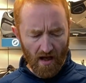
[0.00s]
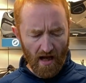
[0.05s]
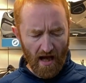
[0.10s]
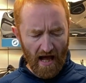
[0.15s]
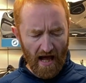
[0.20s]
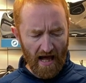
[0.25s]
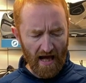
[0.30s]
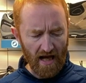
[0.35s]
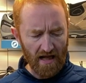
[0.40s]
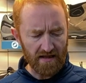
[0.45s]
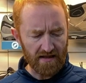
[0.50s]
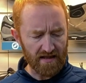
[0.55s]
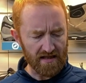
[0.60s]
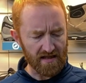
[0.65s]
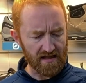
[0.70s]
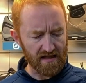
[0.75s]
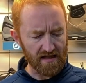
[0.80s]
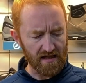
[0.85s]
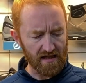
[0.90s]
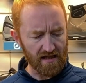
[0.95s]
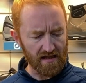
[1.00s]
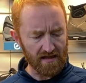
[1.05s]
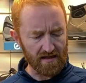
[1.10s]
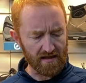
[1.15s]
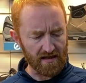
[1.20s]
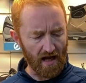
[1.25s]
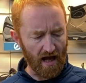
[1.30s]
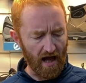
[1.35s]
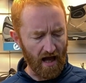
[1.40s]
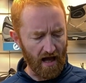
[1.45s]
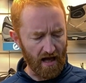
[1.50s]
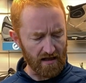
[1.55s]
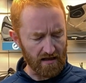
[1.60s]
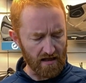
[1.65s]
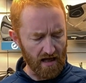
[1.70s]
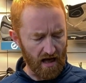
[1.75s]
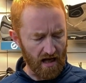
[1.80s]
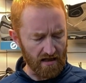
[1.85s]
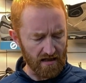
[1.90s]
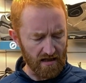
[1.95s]
and this is a
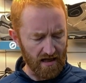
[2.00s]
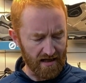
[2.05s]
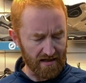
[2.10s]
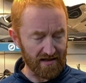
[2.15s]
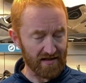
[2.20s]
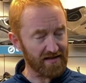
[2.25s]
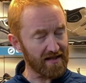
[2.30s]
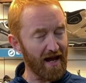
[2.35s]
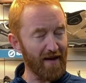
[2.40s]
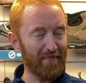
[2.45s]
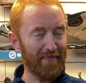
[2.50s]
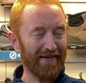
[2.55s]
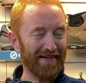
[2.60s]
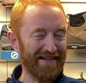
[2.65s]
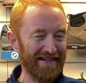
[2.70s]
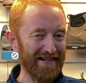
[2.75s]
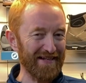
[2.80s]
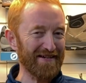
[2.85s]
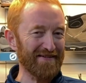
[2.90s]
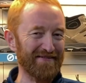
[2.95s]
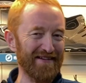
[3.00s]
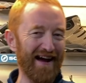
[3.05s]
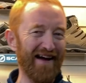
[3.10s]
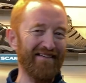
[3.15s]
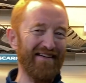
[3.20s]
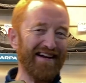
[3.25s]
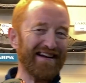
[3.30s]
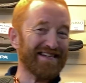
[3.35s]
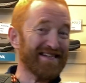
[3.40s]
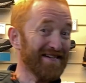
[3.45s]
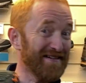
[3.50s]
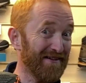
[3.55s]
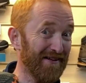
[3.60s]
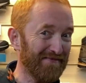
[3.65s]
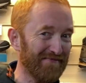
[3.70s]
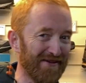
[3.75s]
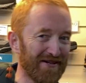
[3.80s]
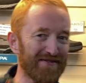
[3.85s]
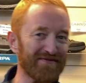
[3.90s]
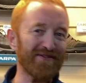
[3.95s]
step in a new direction
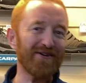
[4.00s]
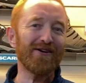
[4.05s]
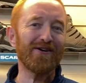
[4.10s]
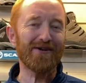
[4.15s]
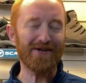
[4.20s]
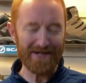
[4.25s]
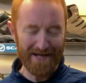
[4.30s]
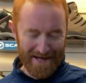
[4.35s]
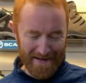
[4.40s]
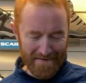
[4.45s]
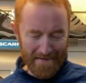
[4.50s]
almost for Hoka.